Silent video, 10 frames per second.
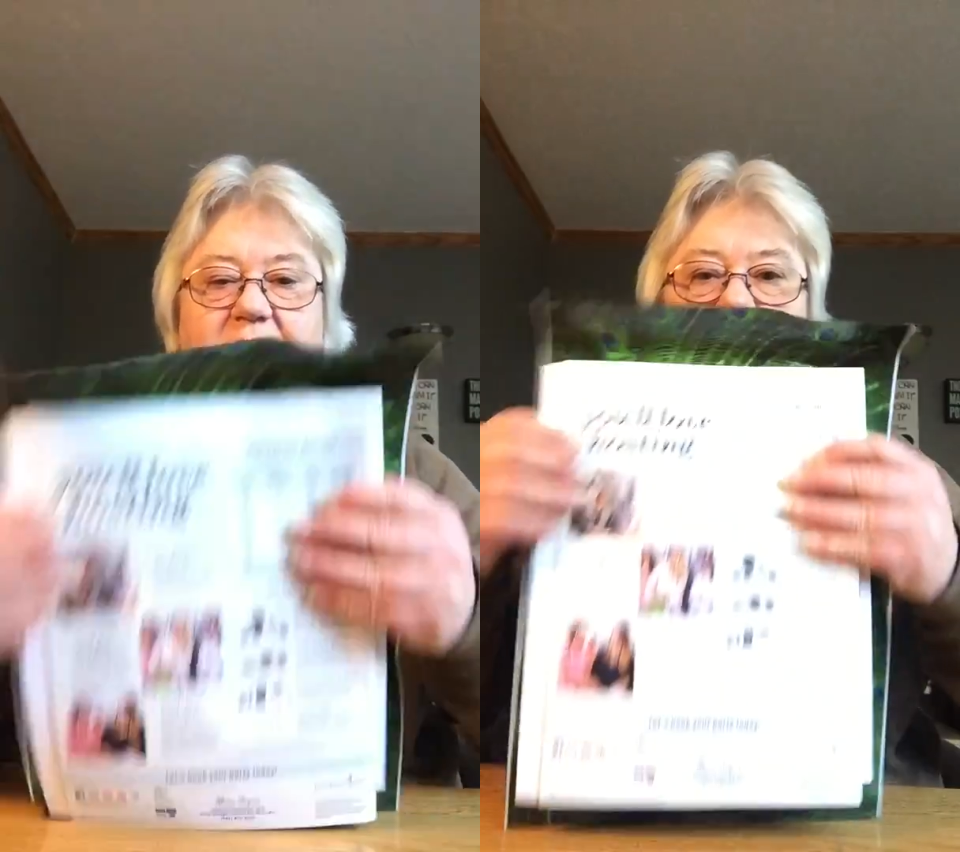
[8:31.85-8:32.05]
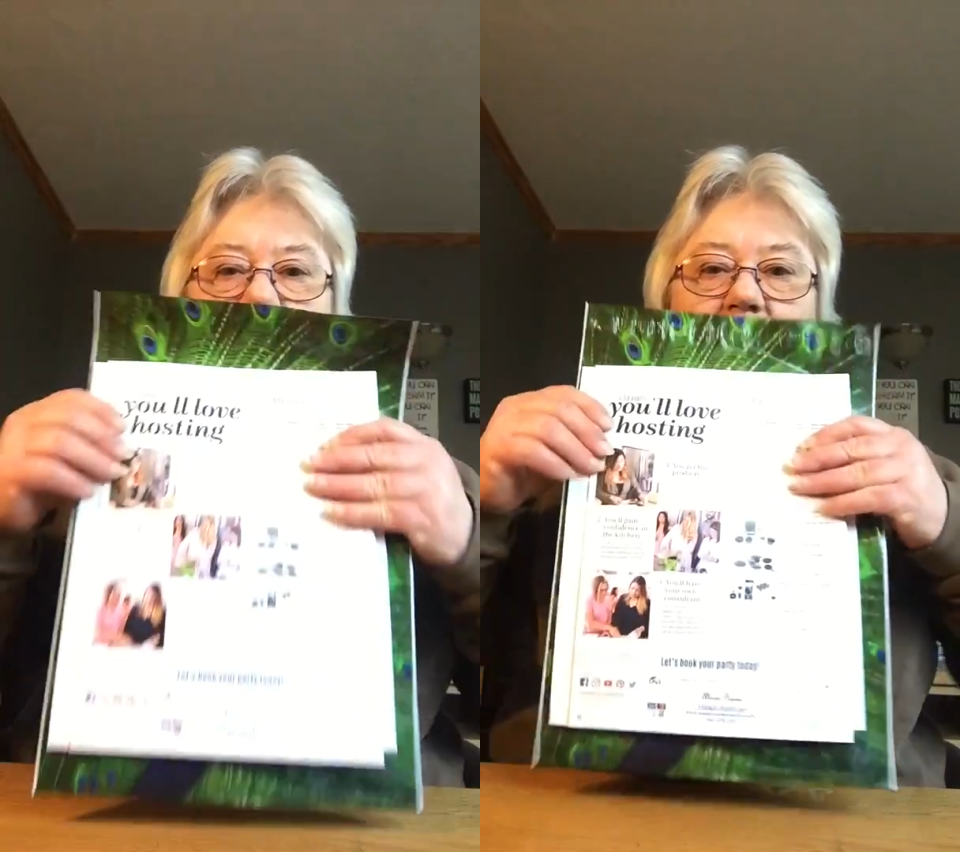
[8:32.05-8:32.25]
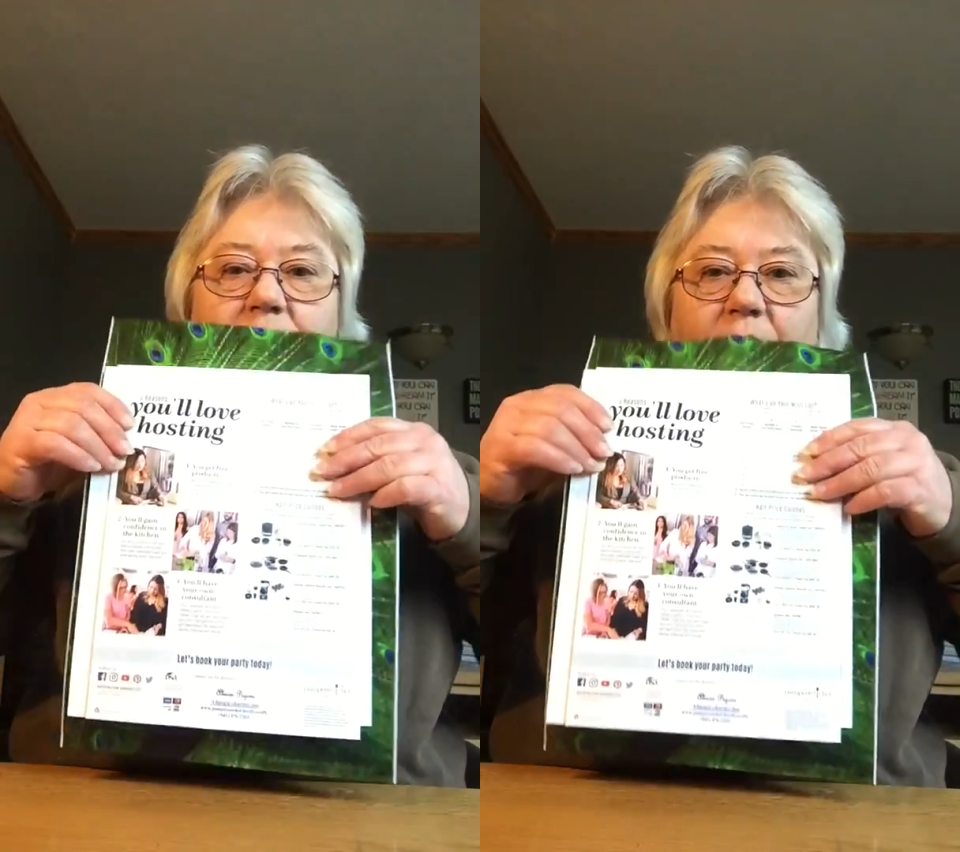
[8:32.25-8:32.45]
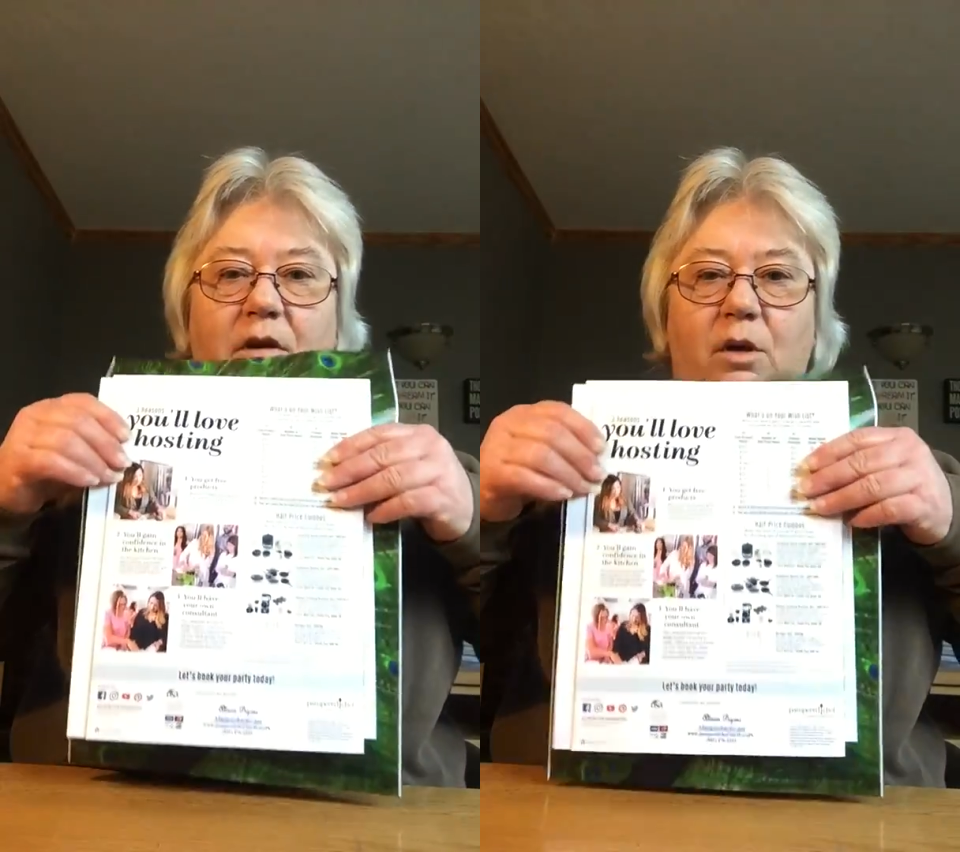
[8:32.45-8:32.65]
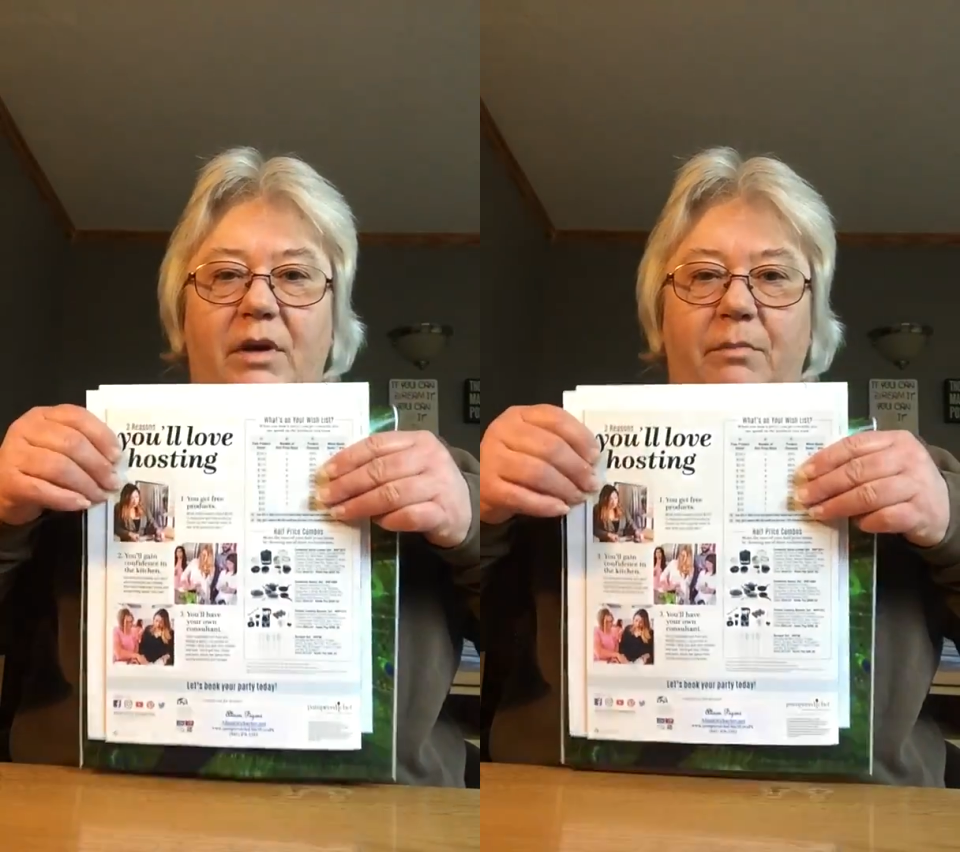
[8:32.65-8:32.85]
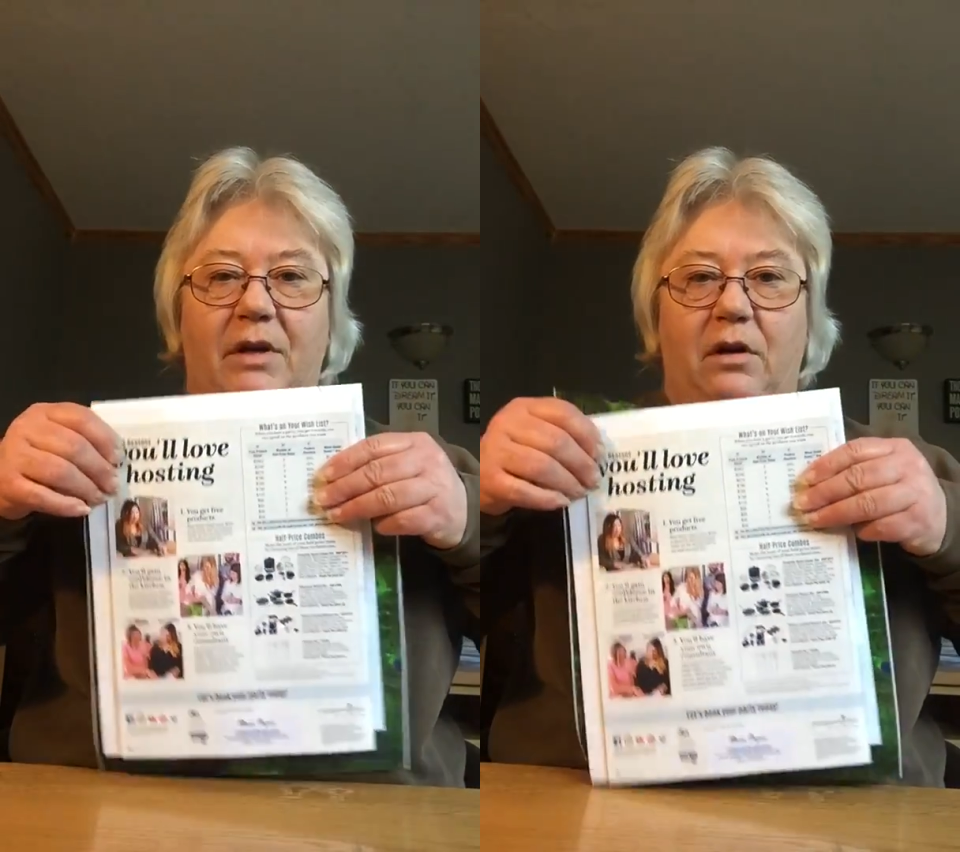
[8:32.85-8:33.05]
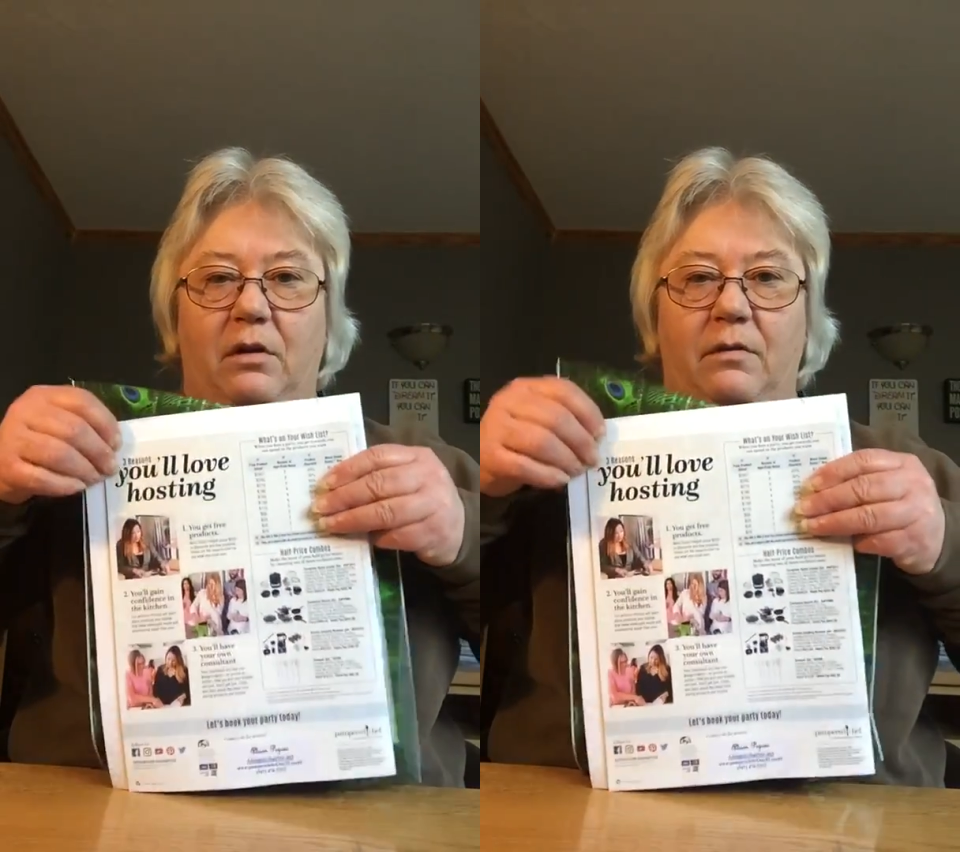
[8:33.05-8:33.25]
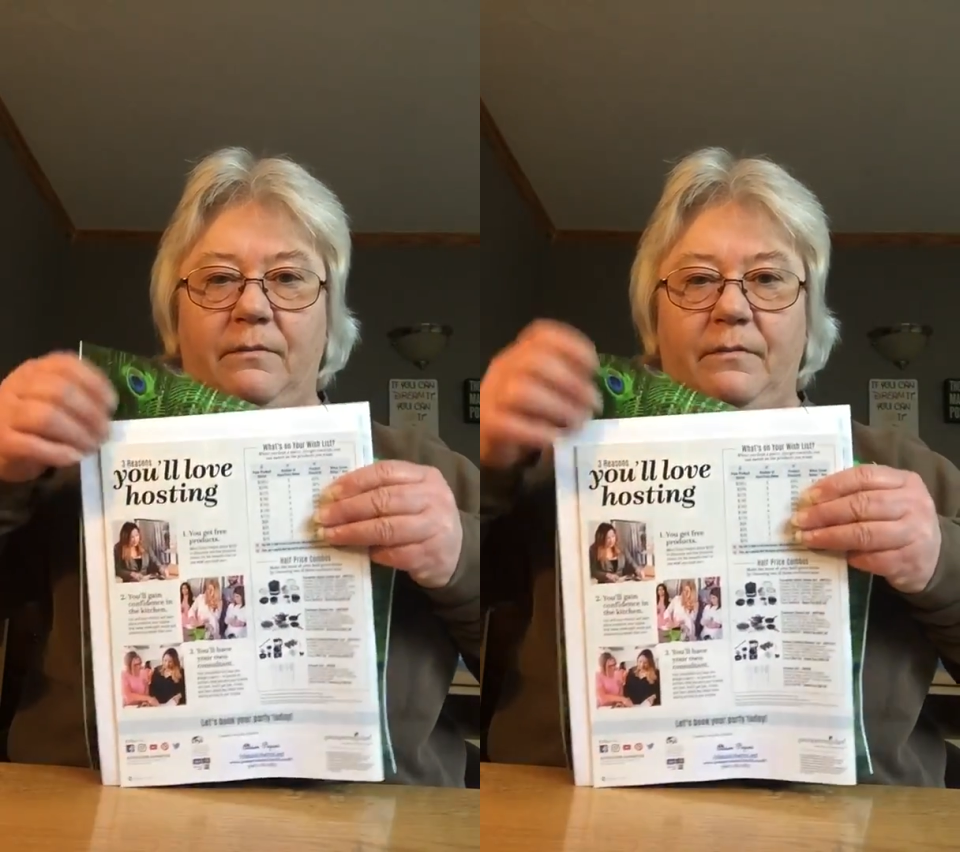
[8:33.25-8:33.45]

see they're a little bit bigger